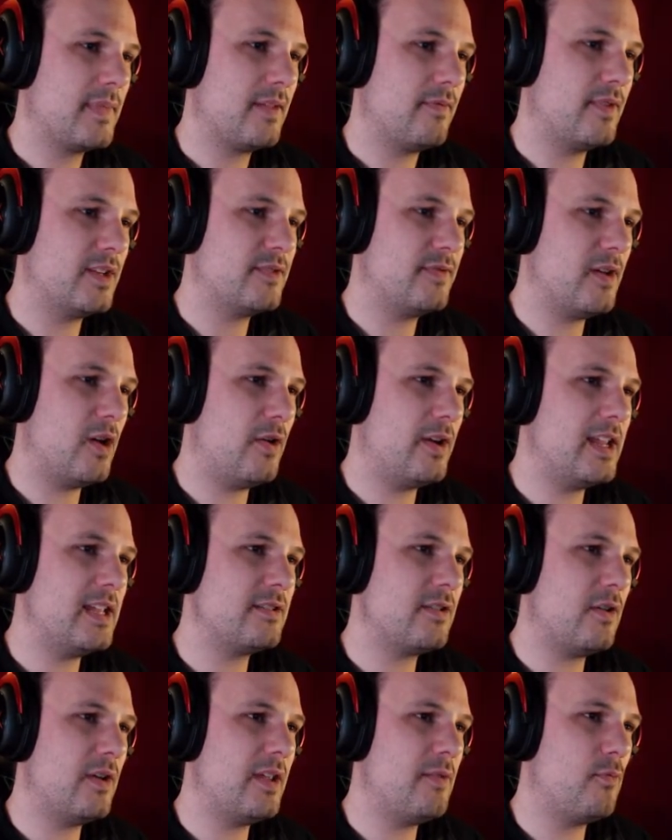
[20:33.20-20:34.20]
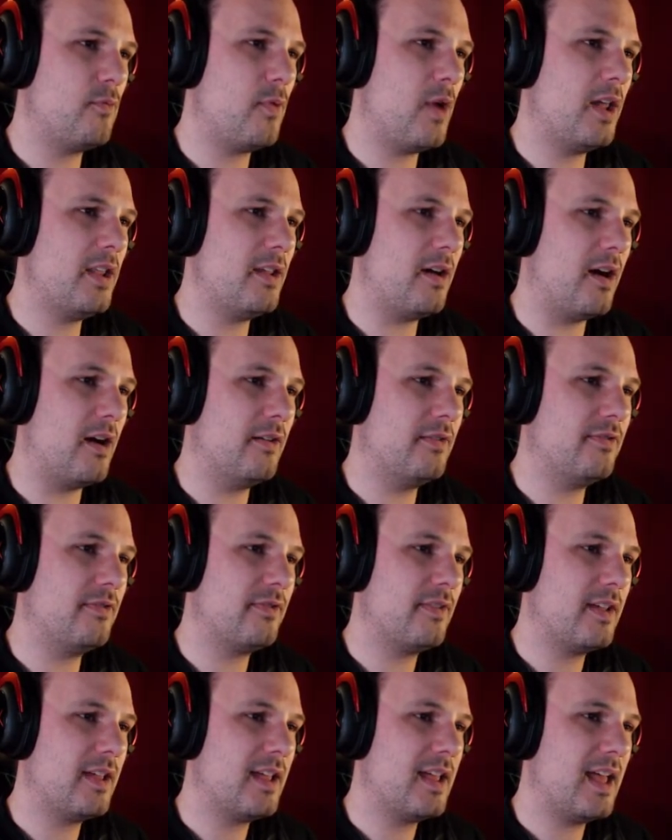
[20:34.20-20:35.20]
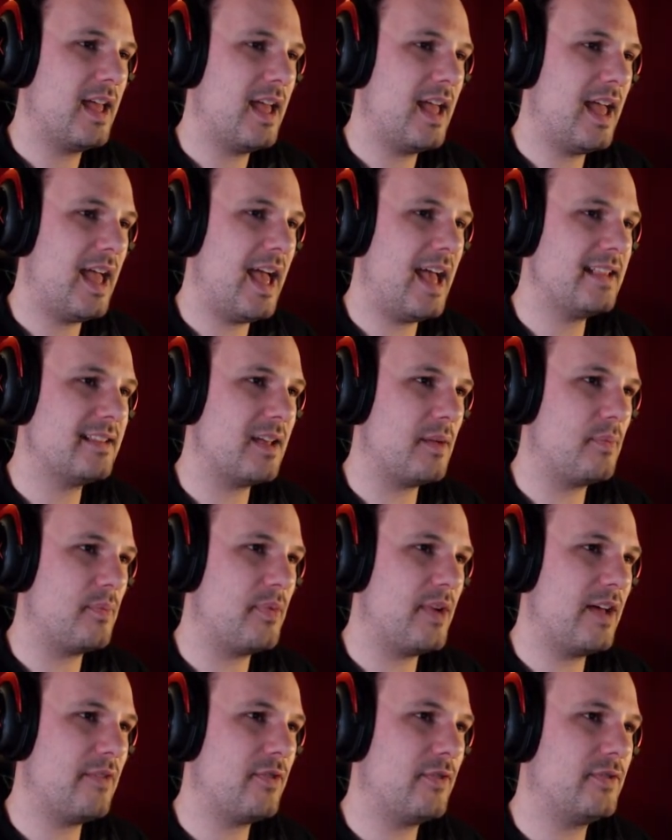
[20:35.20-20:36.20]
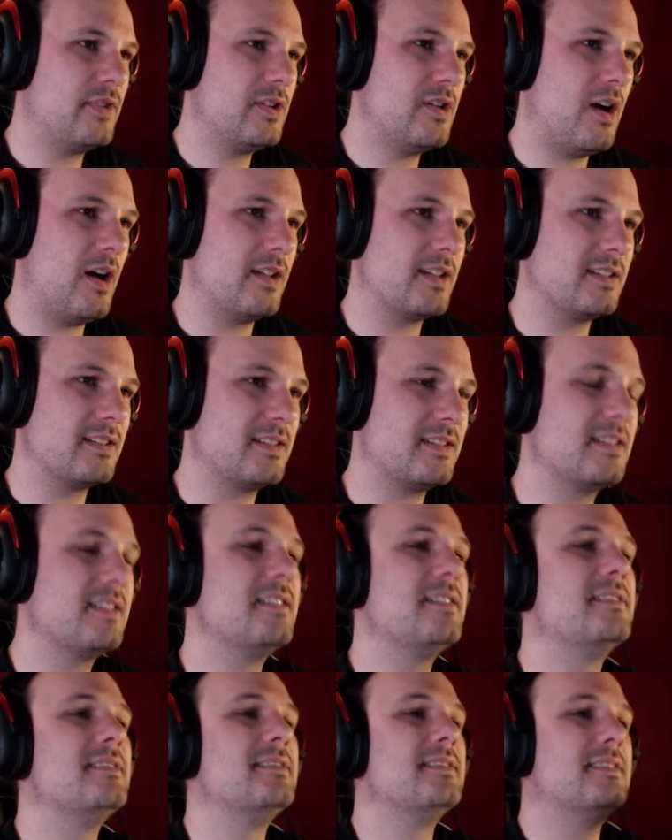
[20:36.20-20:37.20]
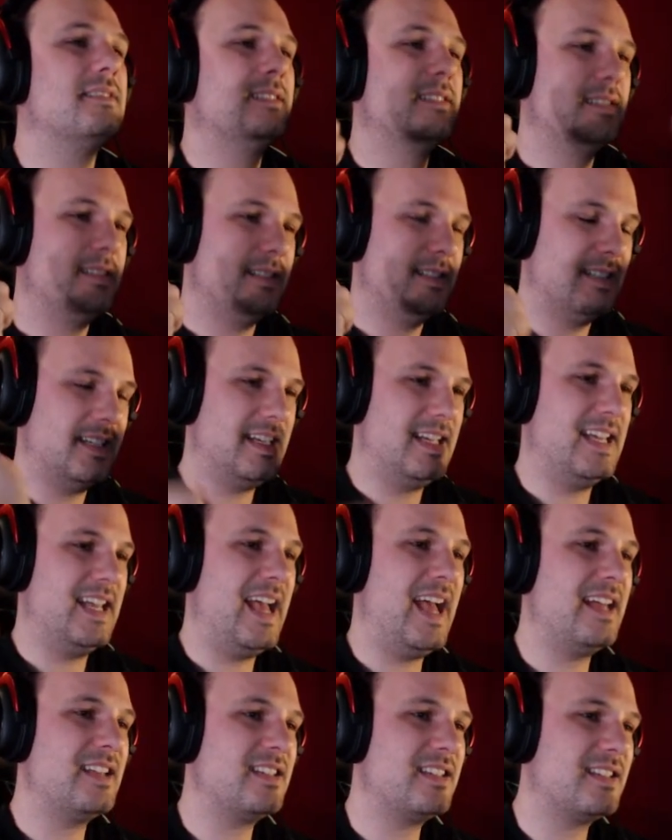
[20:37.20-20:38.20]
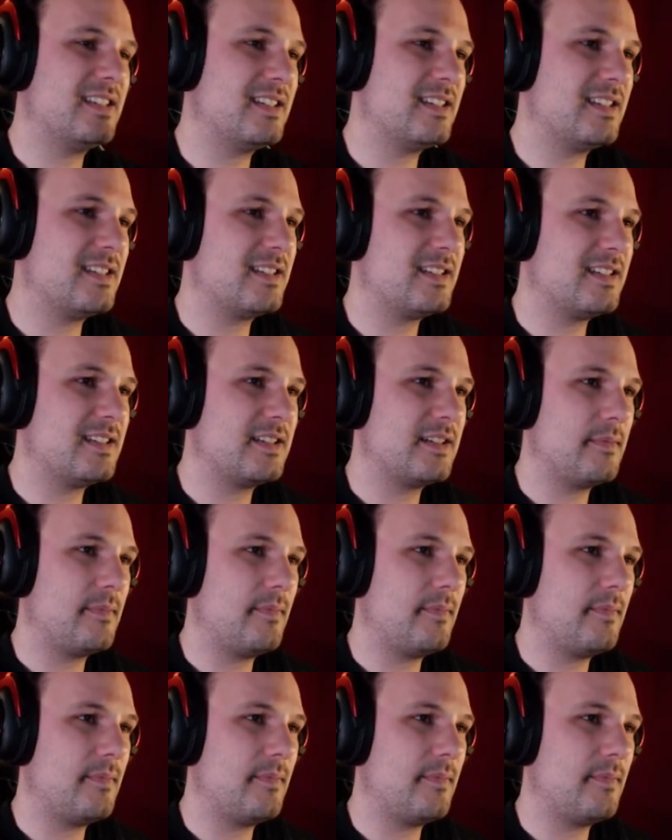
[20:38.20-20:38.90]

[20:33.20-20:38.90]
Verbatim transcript: which we only need only 1 of, and a Breath of the Goddess. Yes.